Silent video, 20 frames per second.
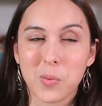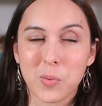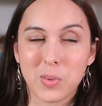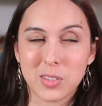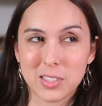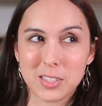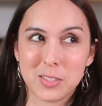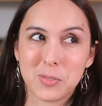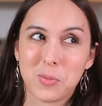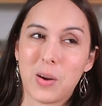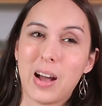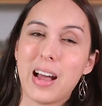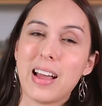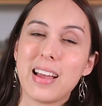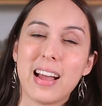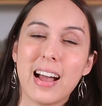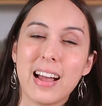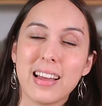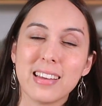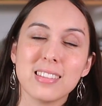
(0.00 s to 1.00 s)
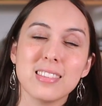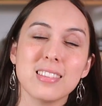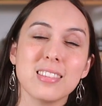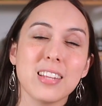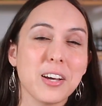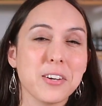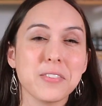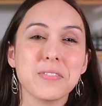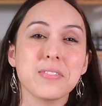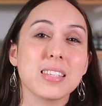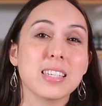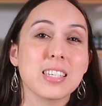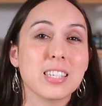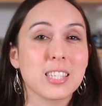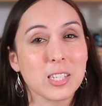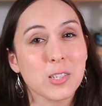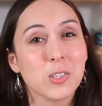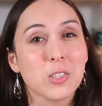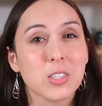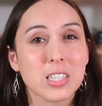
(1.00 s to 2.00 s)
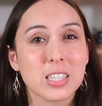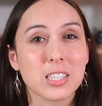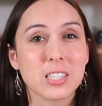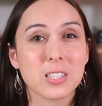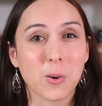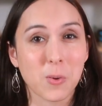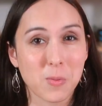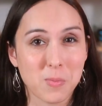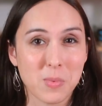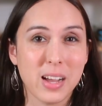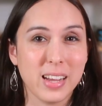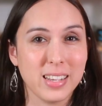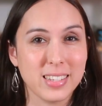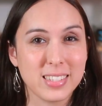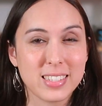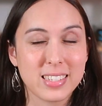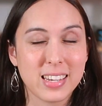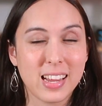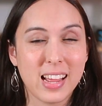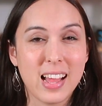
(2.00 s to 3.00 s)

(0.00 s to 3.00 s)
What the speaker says: which is why I love the sushi so much.